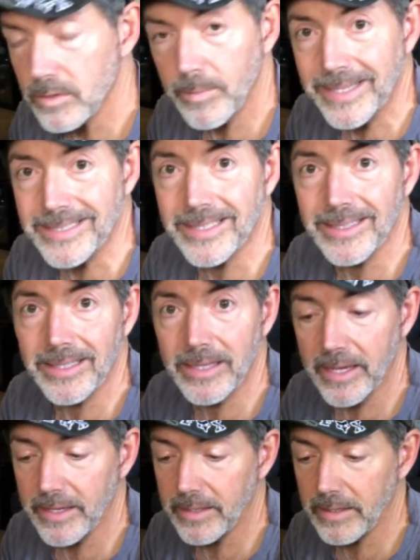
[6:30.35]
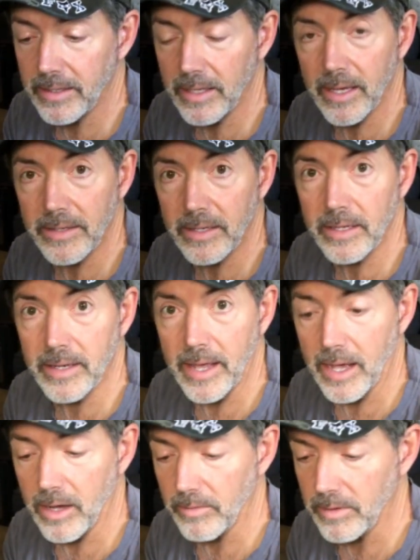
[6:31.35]
So basically the idea
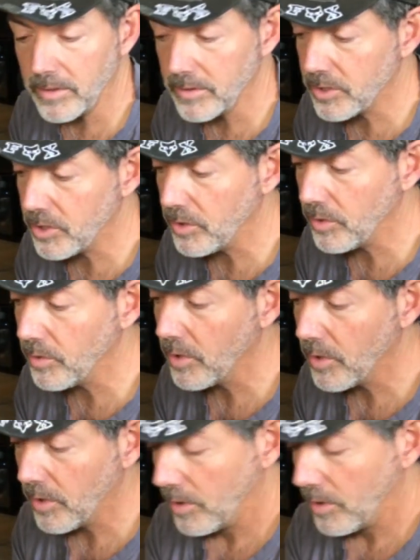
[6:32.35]
now is to